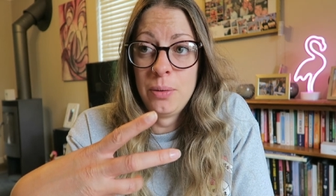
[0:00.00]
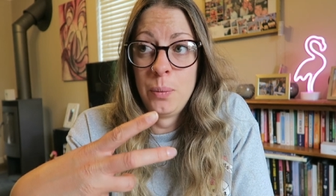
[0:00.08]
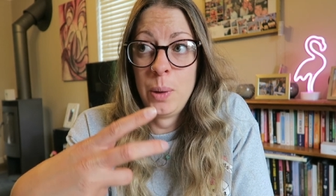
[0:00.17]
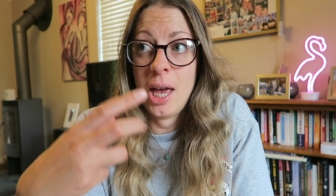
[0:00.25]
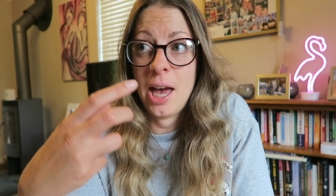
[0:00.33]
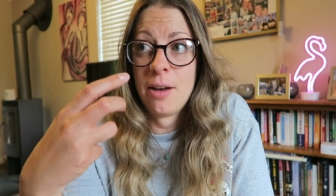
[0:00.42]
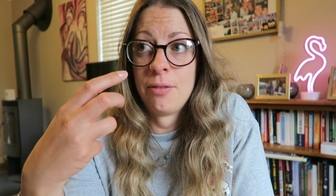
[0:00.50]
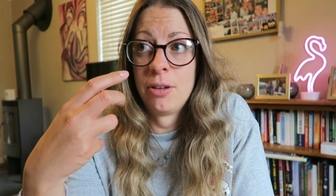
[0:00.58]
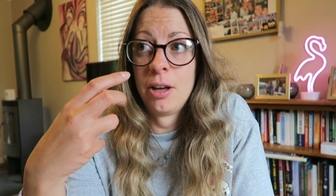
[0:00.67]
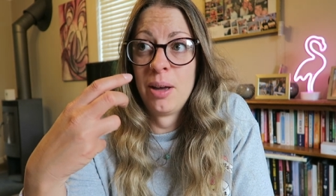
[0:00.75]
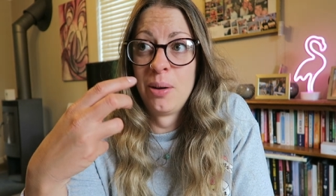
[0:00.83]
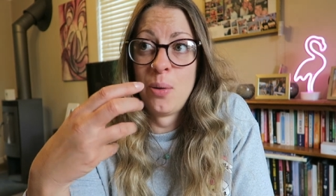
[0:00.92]
We have
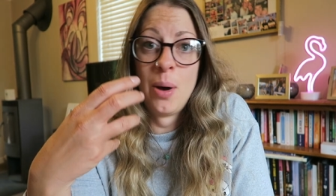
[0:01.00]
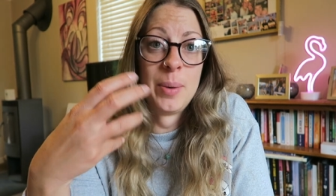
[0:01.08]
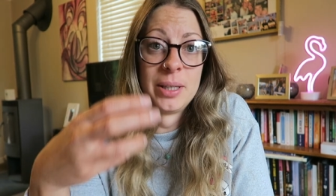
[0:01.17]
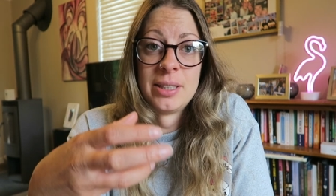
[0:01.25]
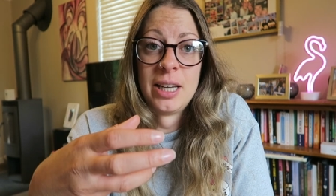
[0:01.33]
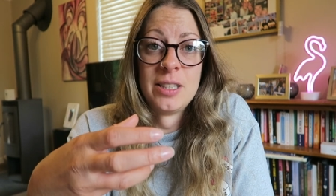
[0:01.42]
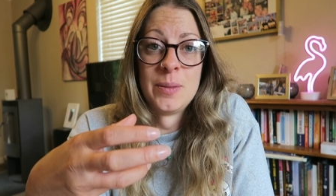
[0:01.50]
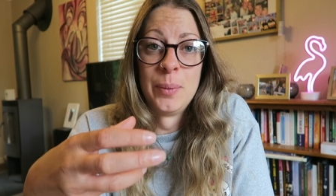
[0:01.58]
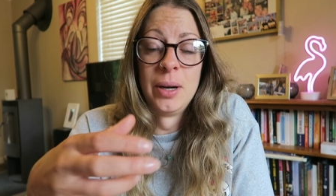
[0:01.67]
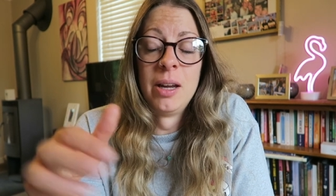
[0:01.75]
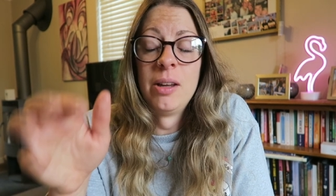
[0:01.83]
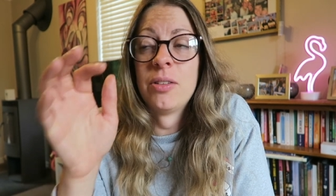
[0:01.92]
quite a big
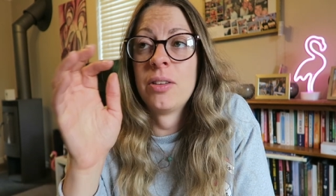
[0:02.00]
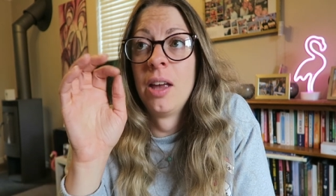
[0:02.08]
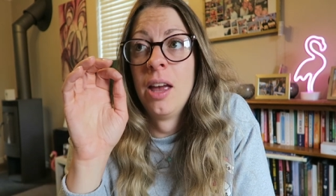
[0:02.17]
Sainsbury's.